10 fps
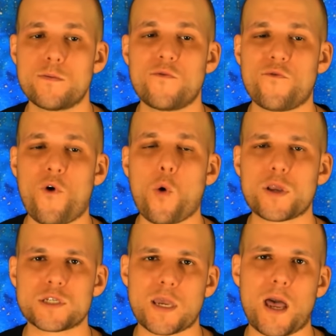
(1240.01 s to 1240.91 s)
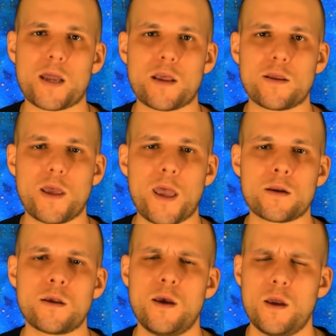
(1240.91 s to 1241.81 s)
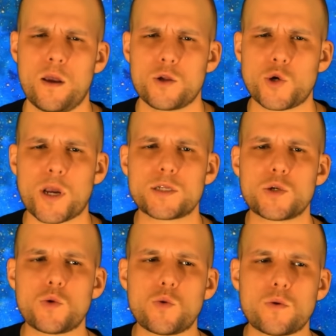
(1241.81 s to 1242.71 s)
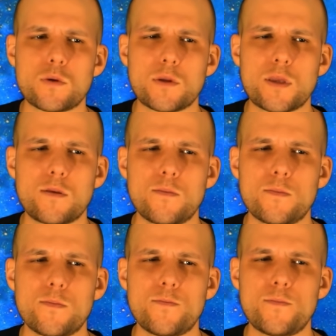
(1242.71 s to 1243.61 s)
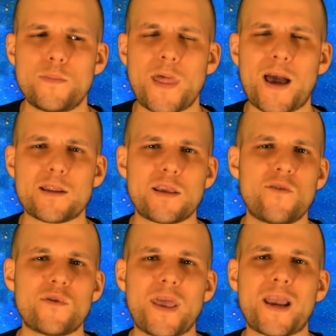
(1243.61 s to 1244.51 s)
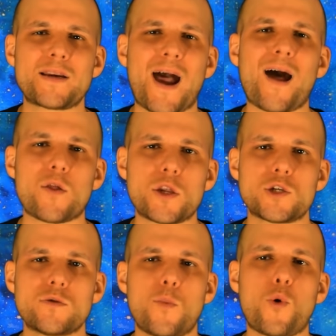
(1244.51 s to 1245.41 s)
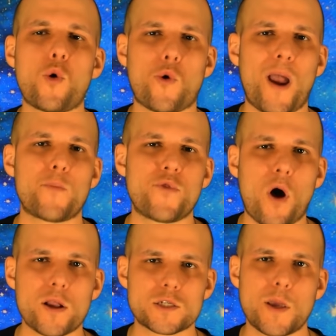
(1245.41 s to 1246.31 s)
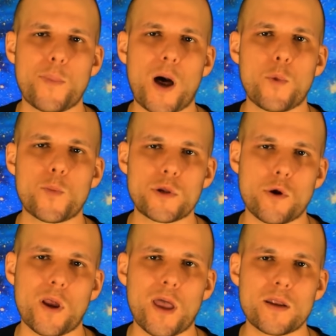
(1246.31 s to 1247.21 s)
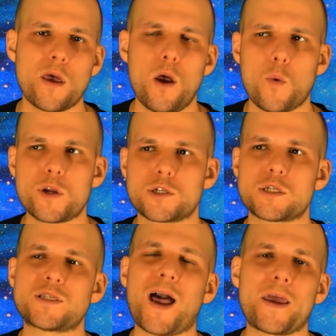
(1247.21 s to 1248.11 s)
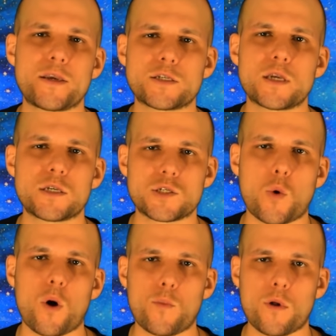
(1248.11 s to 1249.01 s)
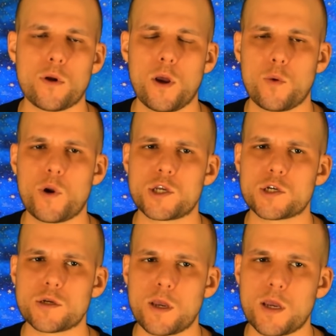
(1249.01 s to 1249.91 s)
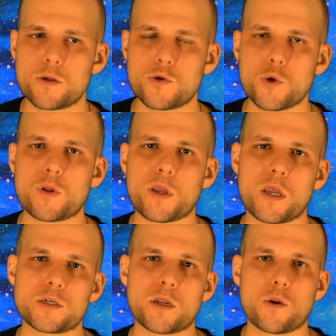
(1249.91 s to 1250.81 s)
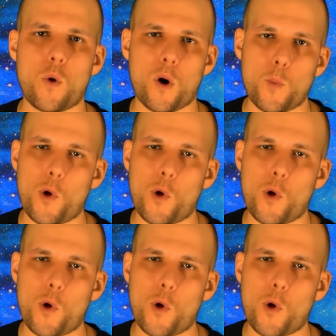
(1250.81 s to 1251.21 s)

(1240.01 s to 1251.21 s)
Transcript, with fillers: focusing on it and trying to not even acknowledge the bullcrap thoughts that pop up in your head, which society says is normal, which it truly isn't normal.